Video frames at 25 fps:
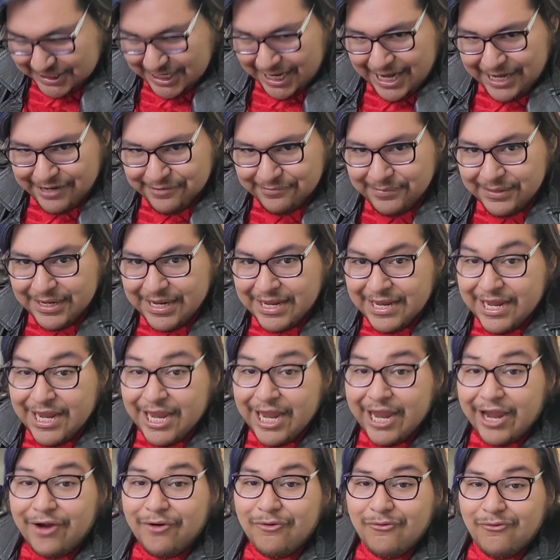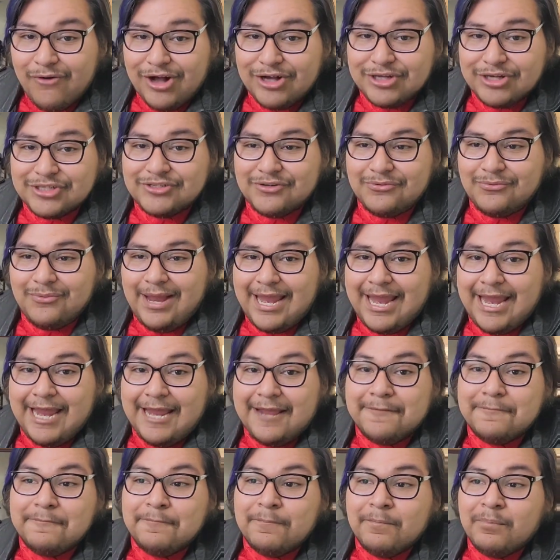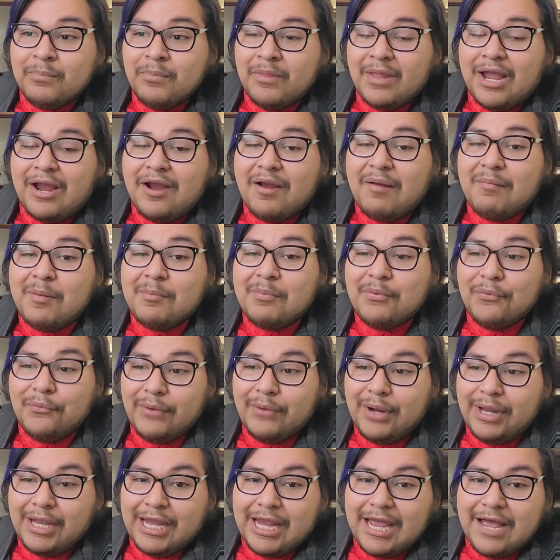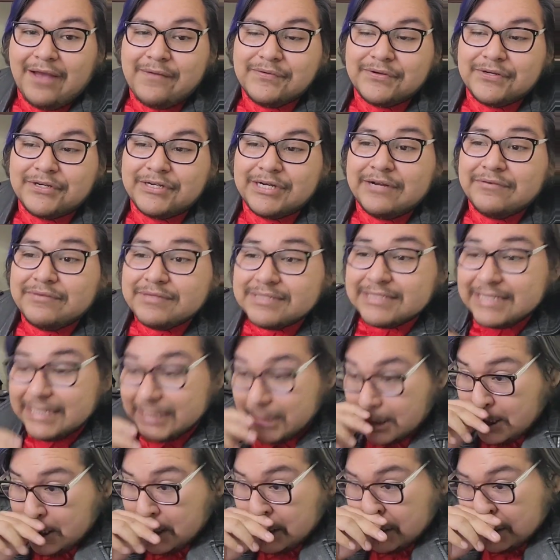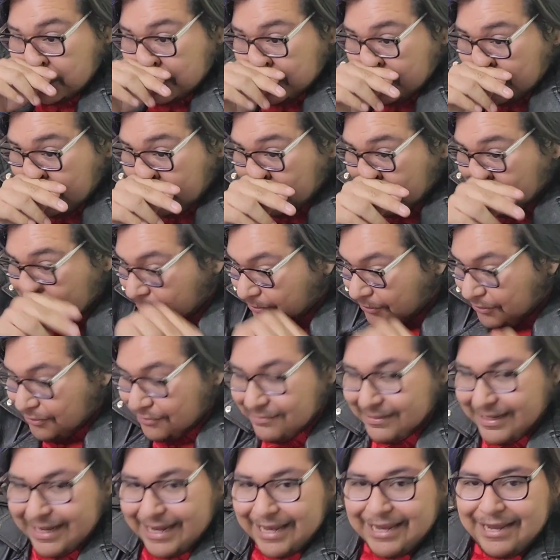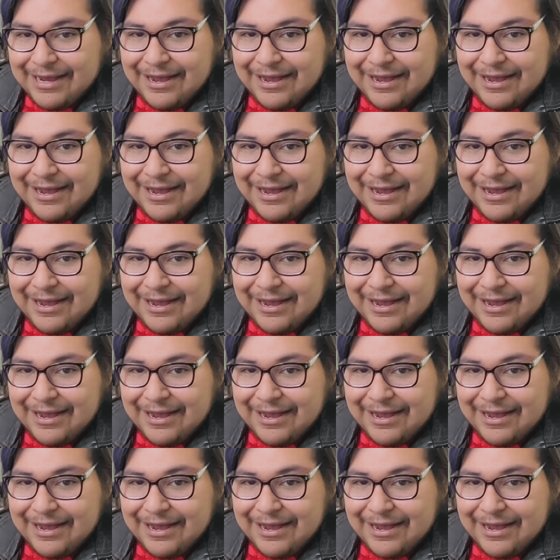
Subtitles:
shame, and walks away. I remember running after her. I was like, no, oh my